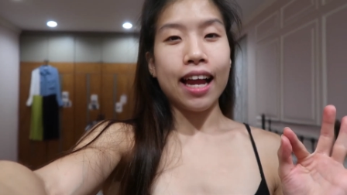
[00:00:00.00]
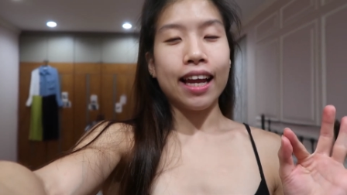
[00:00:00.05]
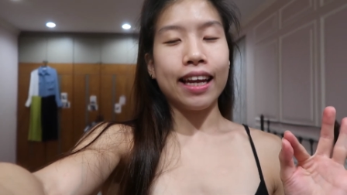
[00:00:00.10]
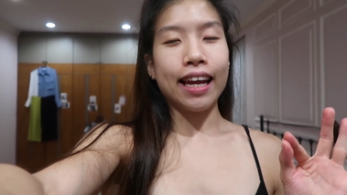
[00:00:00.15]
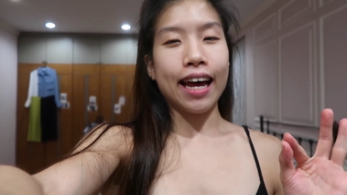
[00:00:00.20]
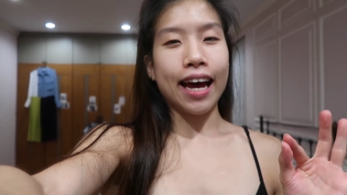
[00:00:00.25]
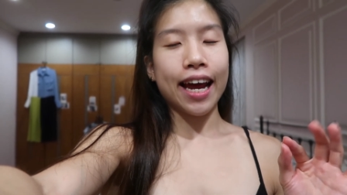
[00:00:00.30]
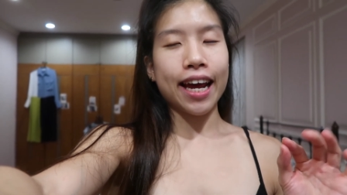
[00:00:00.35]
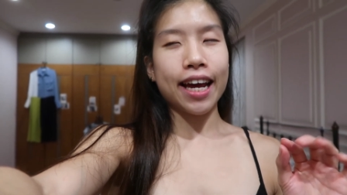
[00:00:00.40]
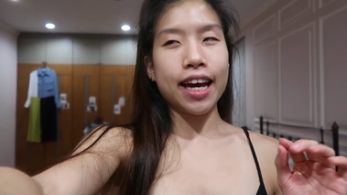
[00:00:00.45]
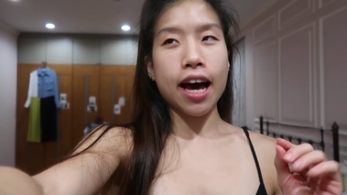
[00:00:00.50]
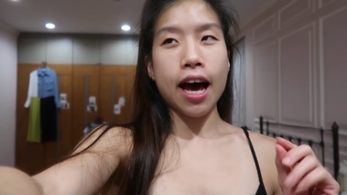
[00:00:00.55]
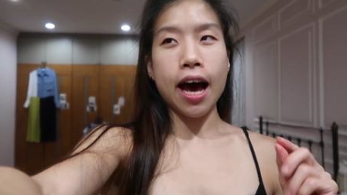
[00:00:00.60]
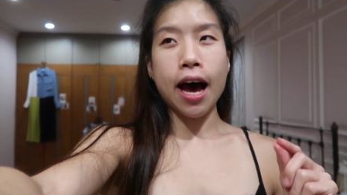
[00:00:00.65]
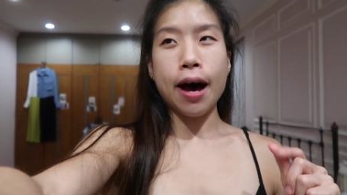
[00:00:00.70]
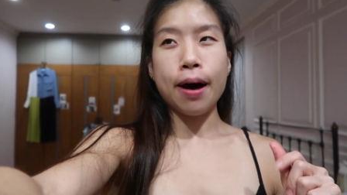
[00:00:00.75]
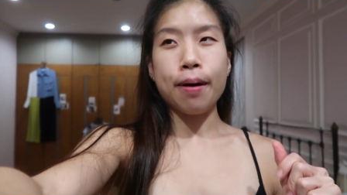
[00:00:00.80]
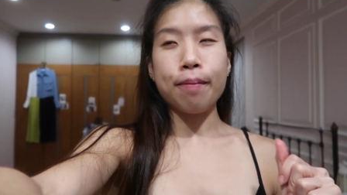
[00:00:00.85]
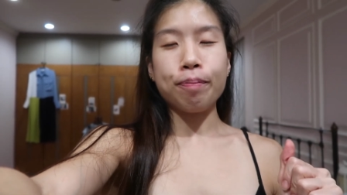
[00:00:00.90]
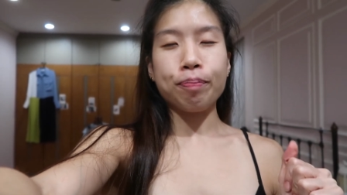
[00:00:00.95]
Like
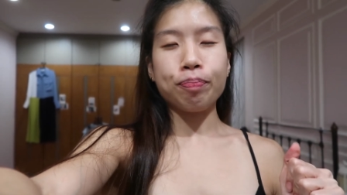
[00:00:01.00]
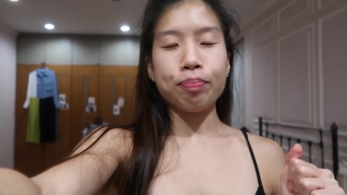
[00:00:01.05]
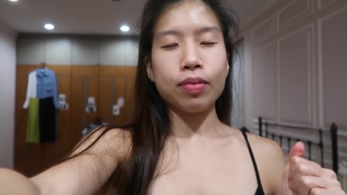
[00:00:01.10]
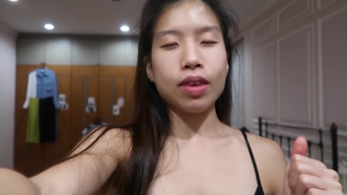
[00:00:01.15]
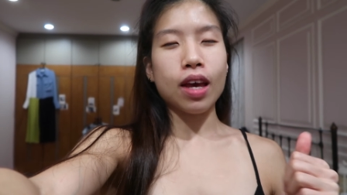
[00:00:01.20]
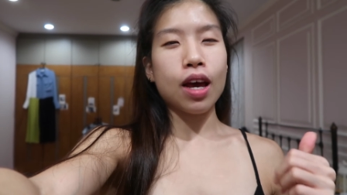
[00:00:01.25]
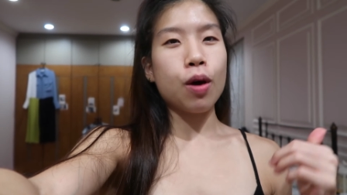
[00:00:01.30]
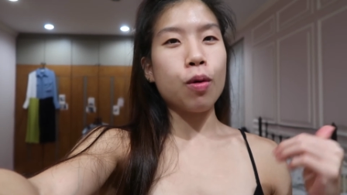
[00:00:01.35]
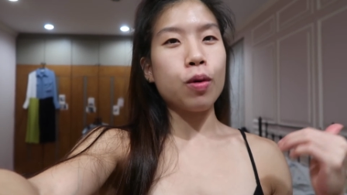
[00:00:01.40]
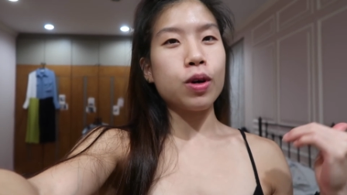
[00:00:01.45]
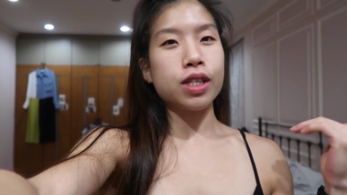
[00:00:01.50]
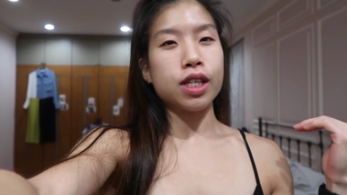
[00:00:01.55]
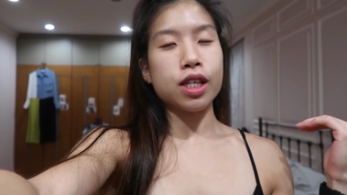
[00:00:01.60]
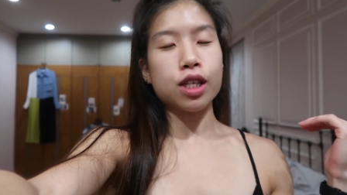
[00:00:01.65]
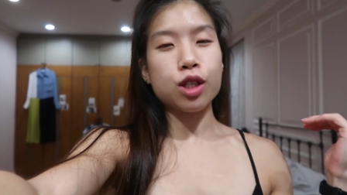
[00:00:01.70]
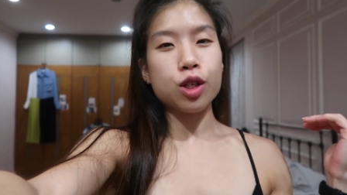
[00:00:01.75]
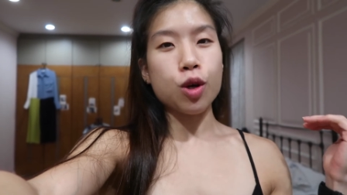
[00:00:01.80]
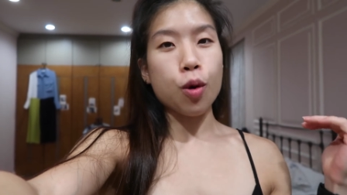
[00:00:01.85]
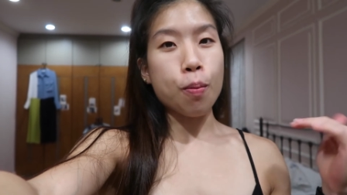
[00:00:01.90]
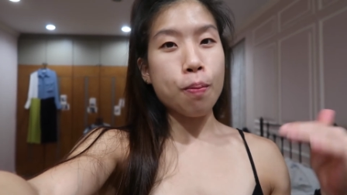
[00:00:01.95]
um, it was a
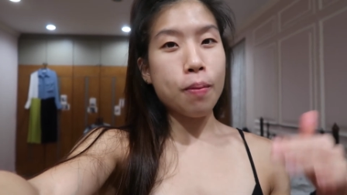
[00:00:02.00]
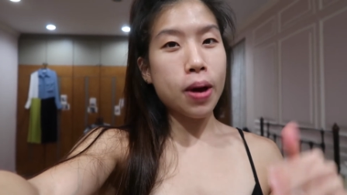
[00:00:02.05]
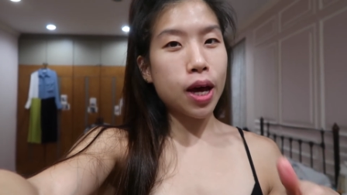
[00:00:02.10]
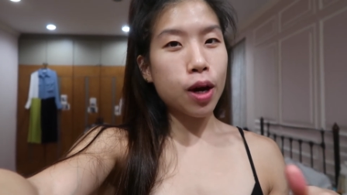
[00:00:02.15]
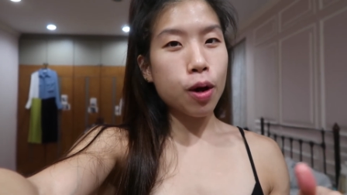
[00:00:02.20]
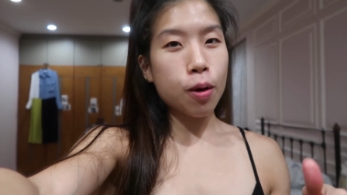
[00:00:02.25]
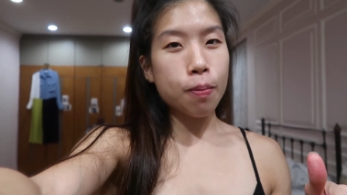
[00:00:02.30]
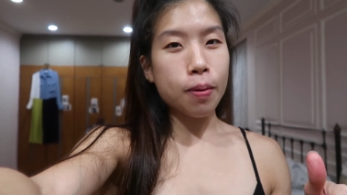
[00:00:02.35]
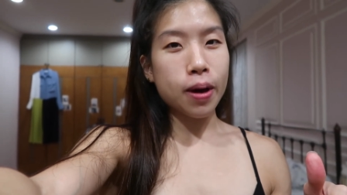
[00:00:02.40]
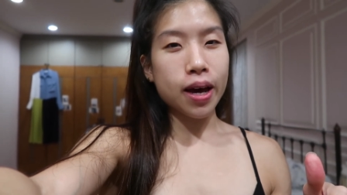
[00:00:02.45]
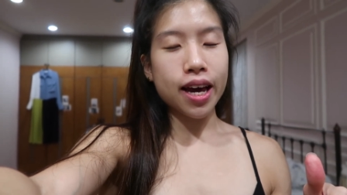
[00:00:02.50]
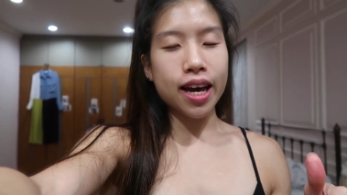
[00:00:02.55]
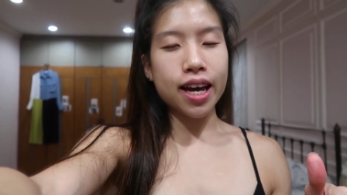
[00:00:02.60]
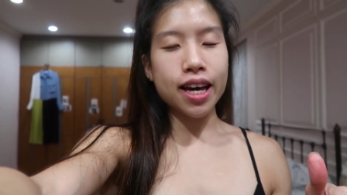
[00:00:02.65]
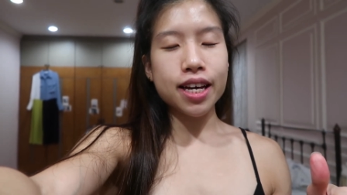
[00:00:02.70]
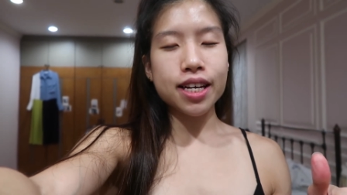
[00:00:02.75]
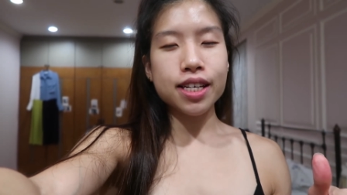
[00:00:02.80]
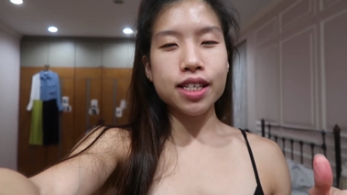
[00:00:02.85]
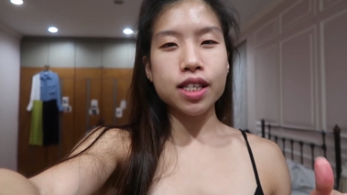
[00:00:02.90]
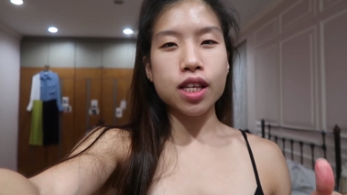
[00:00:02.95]
tomato
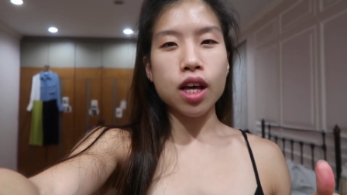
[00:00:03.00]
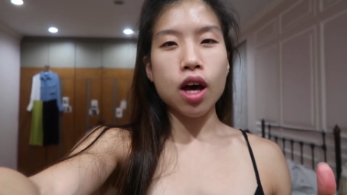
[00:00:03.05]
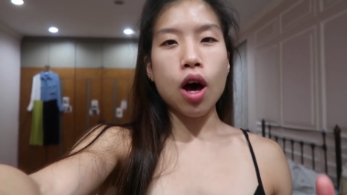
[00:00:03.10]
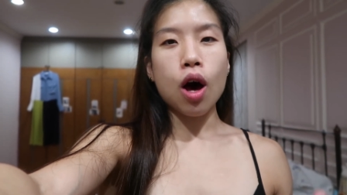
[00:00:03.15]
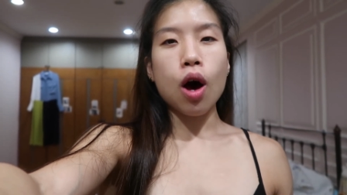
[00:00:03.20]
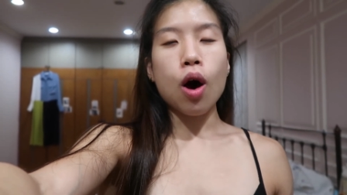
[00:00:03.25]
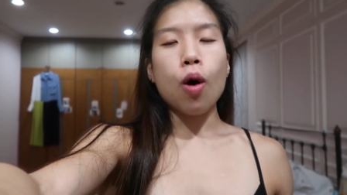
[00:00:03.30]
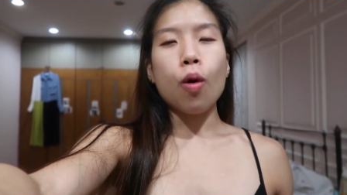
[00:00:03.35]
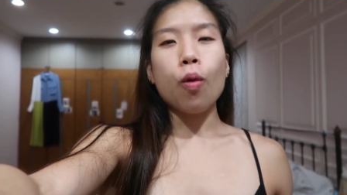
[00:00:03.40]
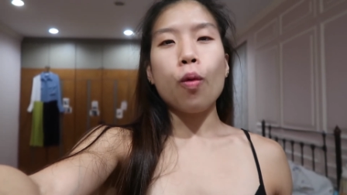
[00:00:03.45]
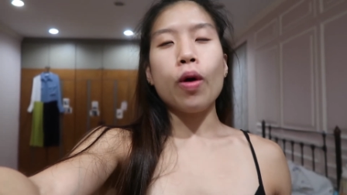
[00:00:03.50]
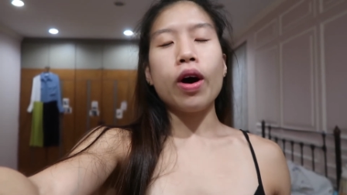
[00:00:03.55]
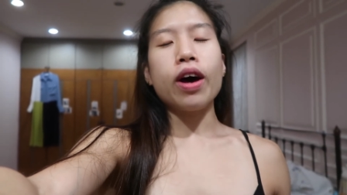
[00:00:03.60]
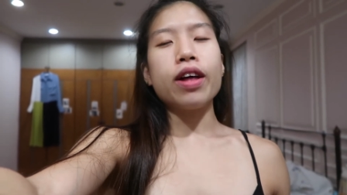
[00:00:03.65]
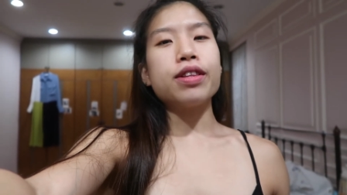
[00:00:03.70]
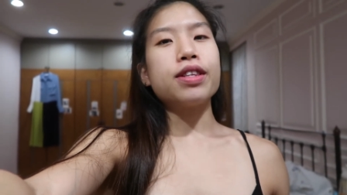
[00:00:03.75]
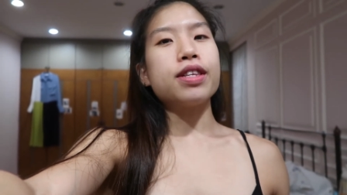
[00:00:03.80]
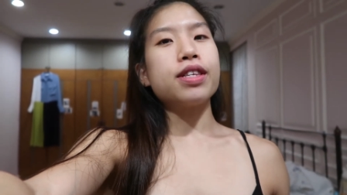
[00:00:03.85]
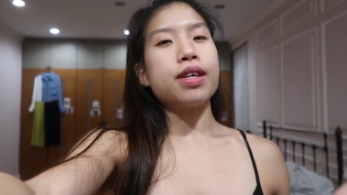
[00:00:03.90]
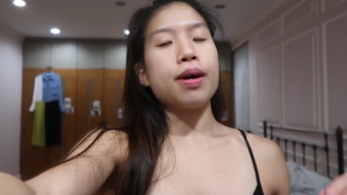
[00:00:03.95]
base
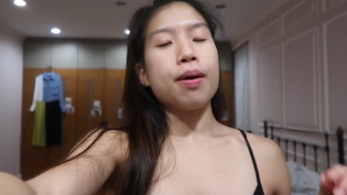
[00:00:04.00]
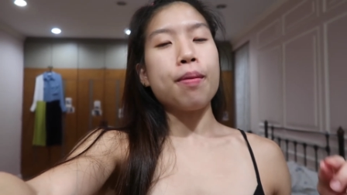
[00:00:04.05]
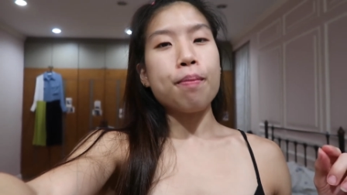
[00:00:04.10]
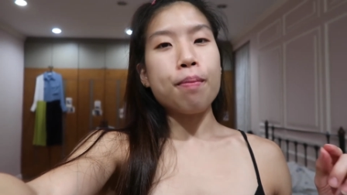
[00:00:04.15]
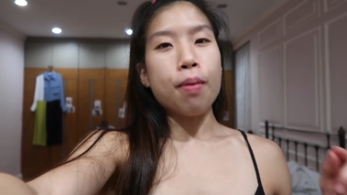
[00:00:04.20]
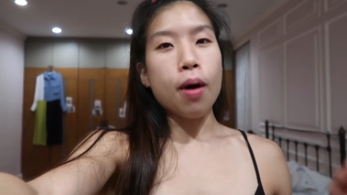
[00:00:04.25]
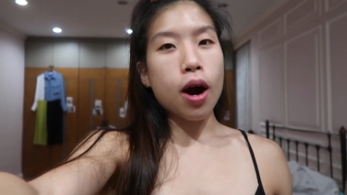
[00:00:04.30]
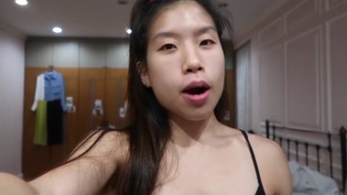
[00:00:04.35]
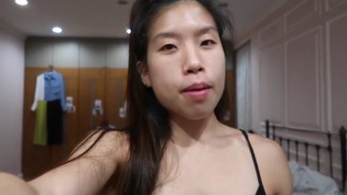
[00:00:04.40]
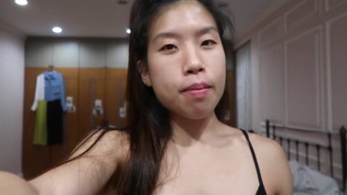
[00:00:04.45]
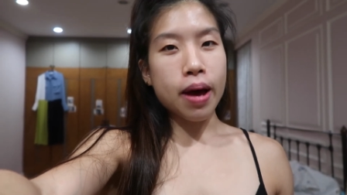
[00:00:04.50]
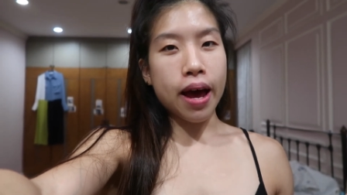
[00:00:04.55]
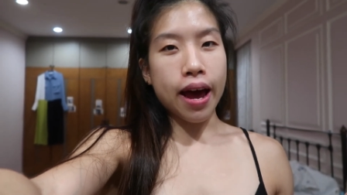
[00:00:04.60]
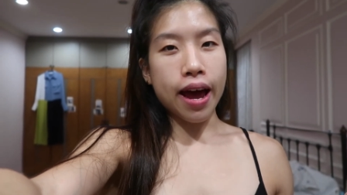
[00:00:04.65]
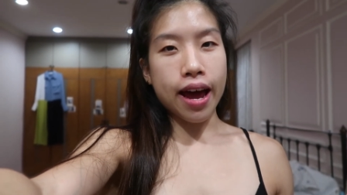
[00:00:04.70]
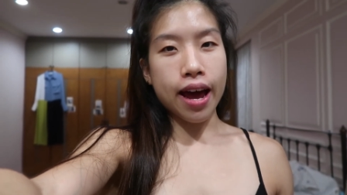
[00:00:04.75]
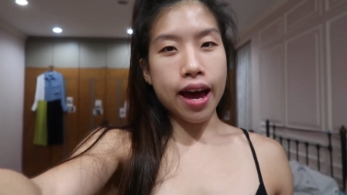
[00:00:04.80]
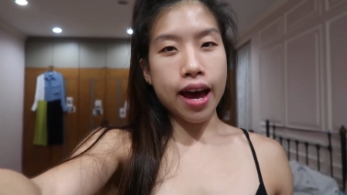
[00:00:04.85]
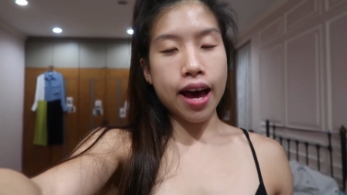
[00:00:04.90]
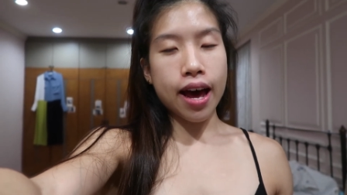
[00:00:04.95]
with some parma
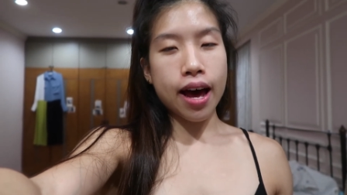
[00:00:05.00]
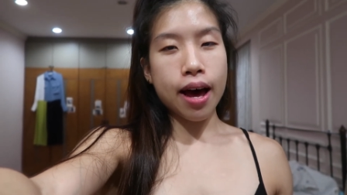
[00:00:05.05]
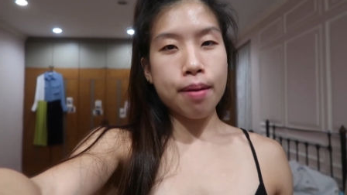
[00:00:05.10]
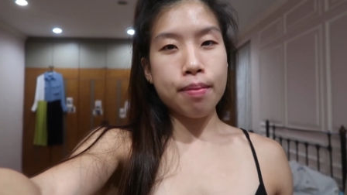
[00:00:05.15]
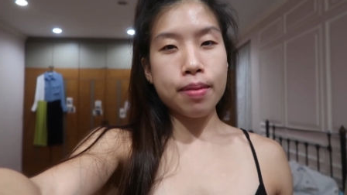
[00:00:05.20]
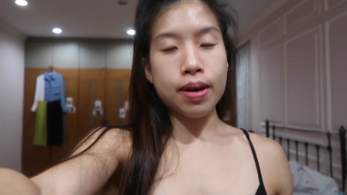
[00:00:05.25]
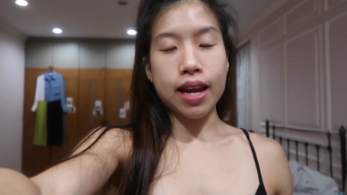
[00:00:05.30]
ham.